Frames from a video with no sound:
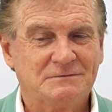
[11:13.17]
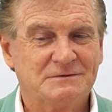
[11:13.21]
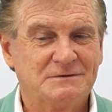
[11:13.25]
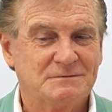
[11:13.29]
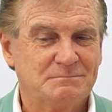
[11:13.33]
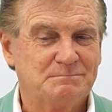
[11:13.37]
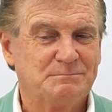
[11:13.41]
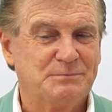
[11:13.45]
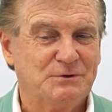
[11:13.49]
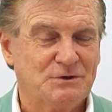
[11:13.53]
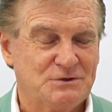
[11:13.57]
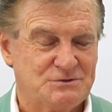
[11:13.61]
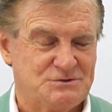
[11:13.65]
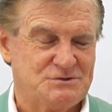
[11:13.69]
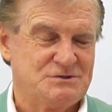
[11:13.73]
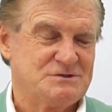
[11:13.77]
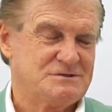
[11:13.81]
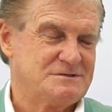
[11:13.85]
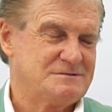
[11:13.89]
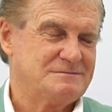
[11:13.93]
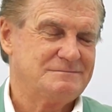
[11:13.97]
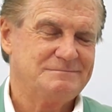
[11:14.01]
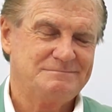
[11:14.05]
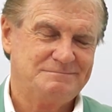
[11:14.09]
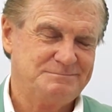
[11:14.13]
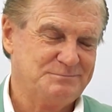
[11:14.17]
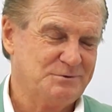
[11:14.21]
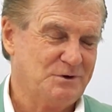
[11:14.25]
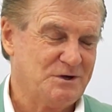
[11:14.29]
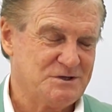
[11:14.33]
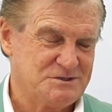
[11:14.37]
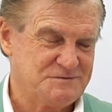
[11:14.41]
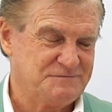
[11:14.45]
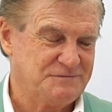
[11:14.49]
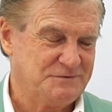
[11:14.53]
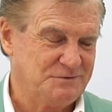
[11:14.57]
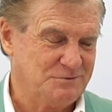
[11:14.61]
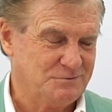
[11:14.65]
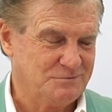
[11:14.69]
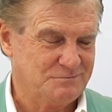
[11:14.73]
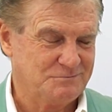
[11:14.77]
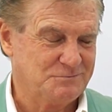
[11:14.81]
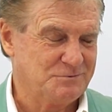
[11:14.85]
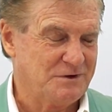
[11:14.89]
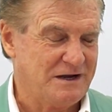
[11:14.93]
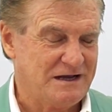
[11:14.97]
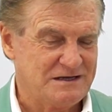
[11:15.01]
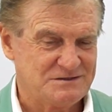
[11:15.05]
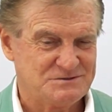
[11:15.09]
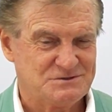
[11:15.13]
the purchase price for your
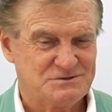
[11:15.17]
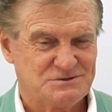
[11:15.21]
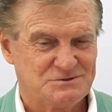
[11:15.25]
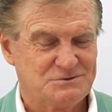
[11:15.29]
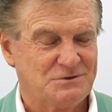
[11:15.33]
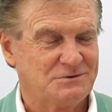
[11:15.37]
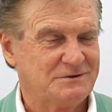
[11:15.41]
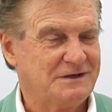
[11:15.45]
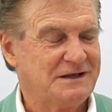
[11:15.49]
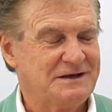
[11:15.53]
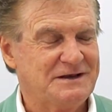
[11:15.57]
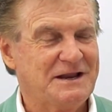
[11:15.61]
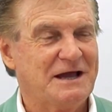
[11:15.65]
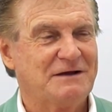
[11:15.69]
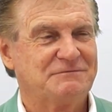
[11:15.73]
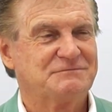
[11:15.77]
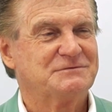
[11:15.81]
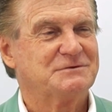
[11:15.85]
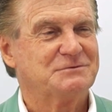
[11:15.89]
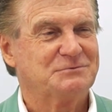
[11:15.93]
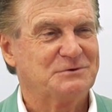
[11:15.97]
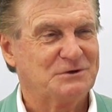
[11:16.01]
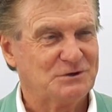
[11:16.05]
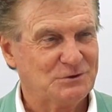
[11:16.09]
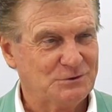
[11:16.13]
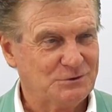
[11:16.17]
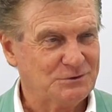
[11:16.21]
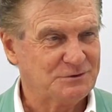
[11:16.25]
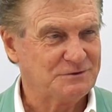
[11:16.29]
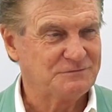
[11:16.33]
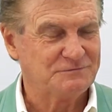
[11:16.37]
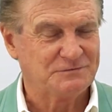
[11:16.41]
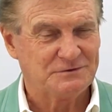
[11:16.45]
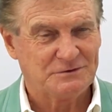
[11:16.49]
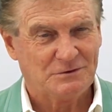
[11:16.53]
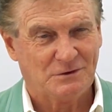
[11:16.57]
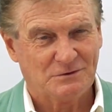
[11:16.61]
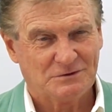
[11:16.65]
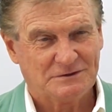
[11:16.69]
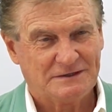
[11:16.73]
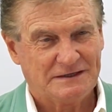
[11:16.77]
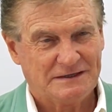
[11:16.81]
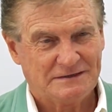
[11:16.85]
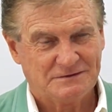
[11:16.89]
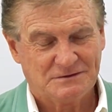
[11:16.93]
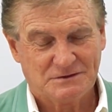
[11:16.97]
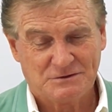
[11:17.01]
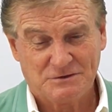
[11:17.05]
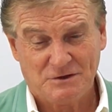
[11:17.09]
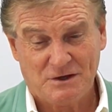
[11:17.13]
grass is not enough to include it for a
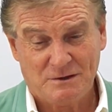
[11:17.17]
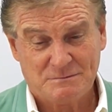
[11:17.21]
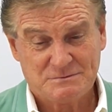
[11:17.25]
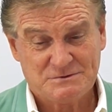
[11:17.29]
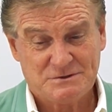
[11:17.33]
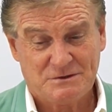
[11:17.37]
holiday at the time.